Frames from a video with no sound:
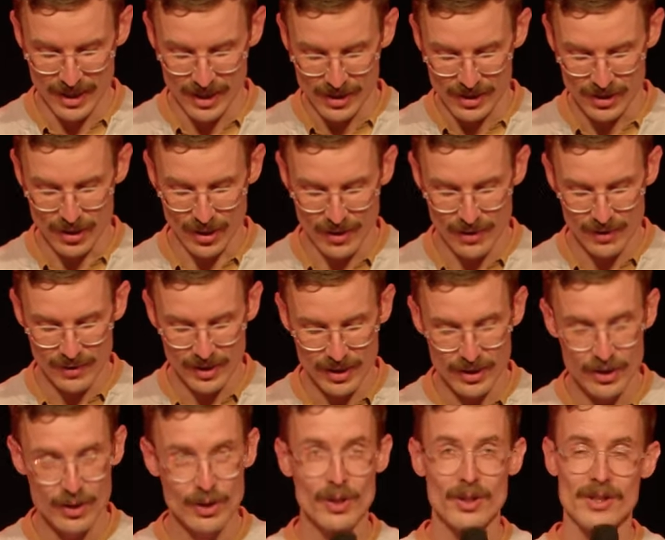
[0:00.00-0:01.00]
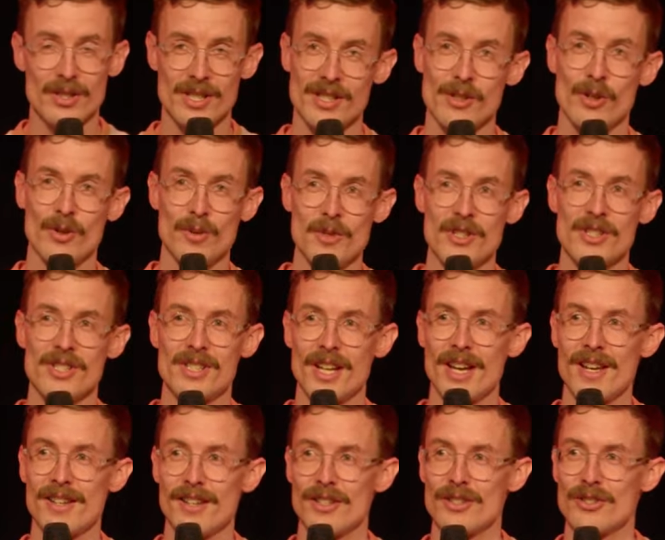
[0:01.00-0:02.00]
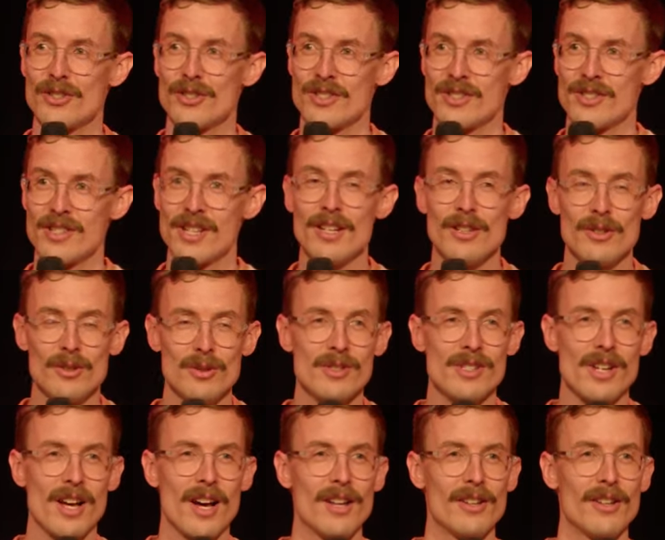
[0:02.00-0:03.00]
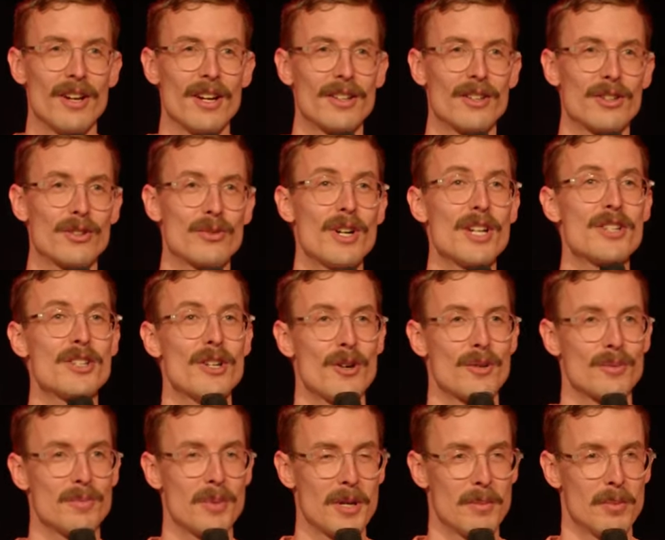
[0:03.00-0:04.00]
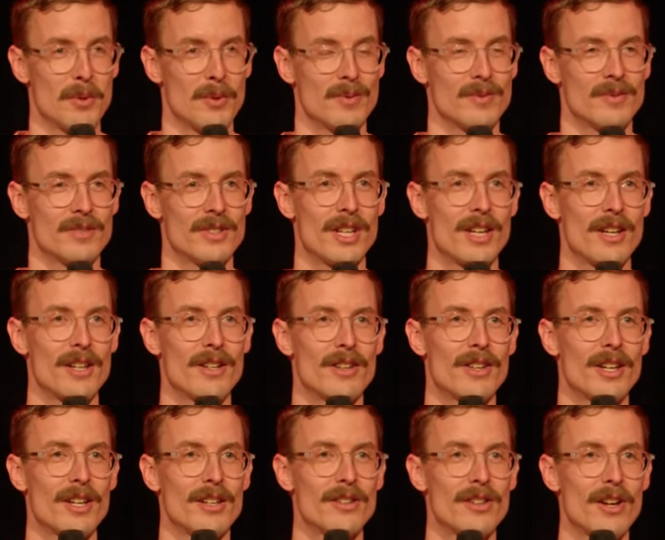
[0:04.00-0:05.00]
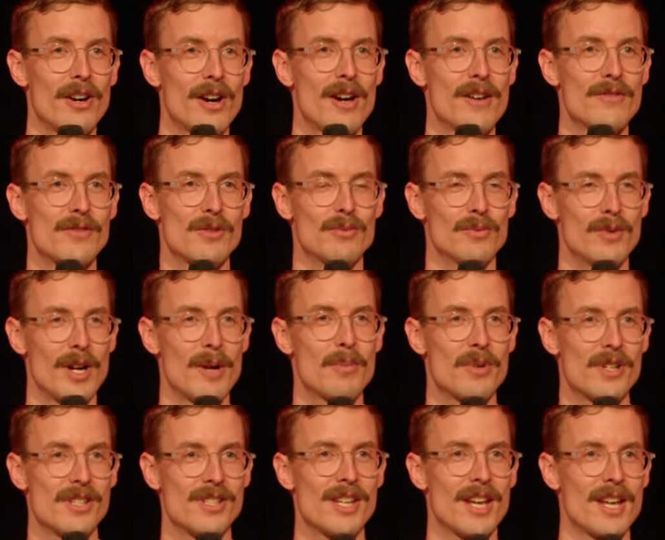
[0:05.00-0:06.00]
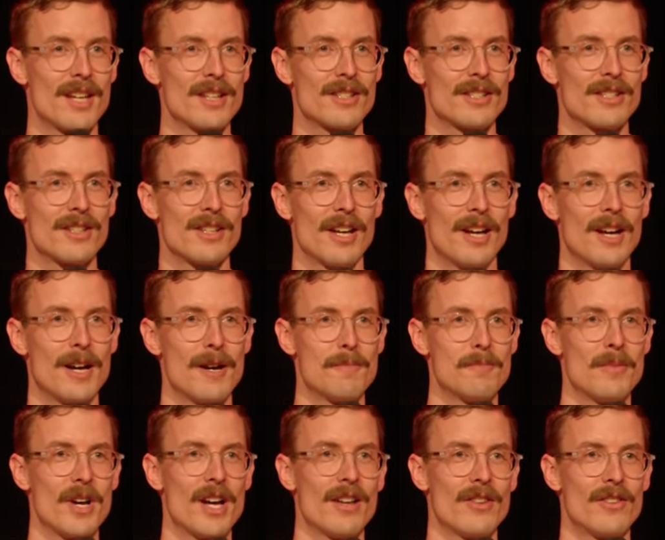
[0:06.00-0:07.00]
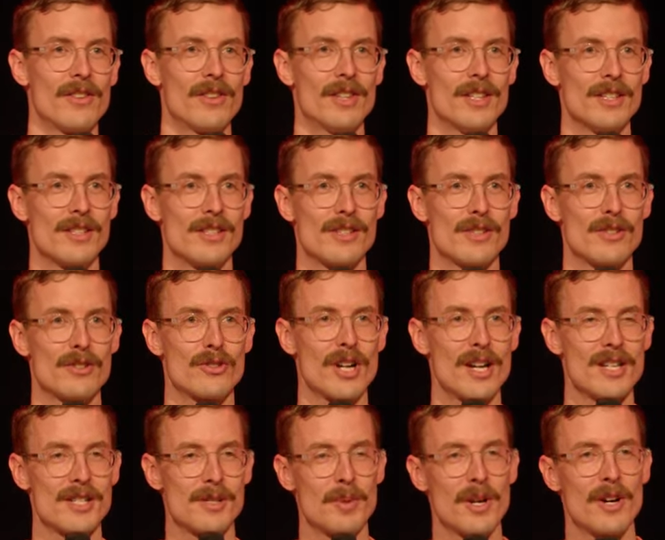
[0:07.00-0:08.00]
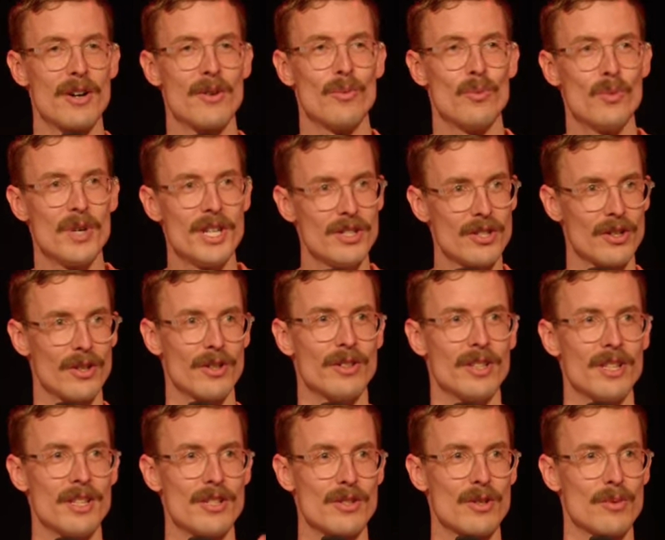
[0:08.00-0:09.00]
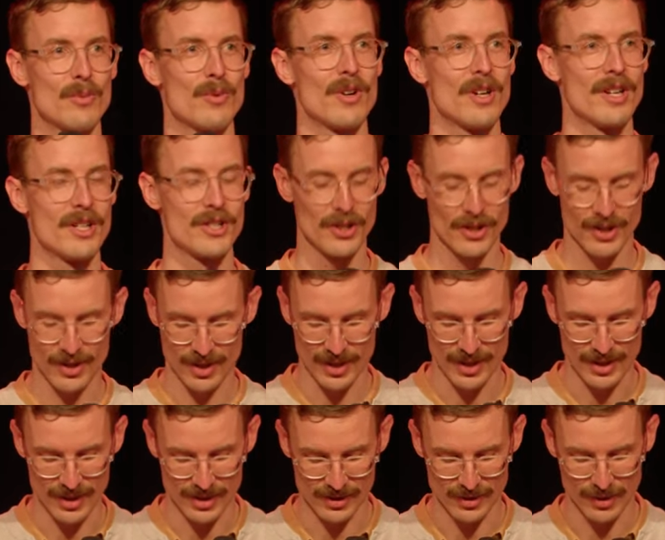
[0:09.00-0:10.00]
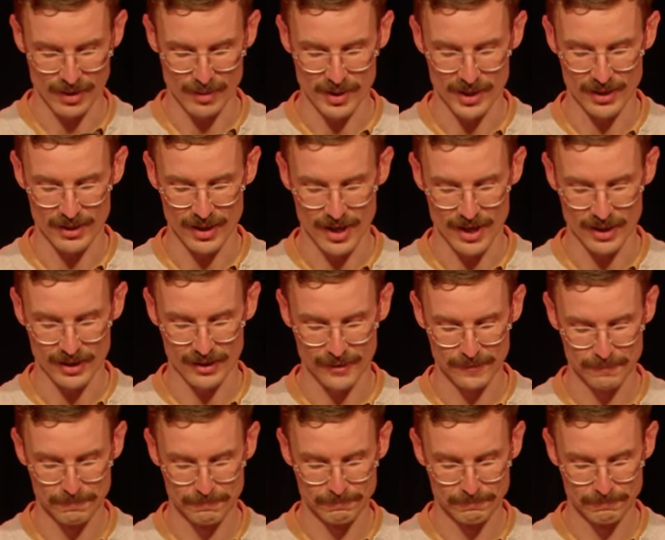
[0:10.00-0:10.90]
So you could almost say that singles are like threshold people. Their lives represent this transparent window into what eternity is going to be like.